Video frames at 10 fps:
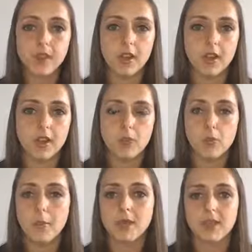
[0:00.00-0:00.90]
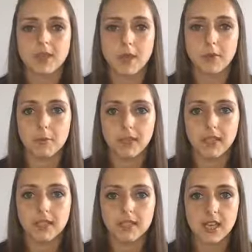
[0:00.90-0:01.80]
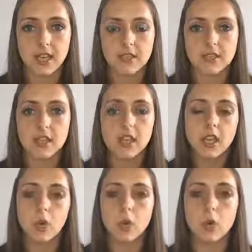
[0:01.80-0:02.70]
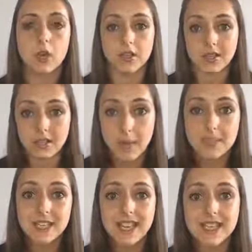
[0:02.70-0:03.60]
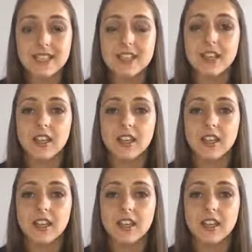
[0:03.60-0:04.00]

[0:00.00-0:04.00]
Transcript: the 1-minute step in place test or a step test.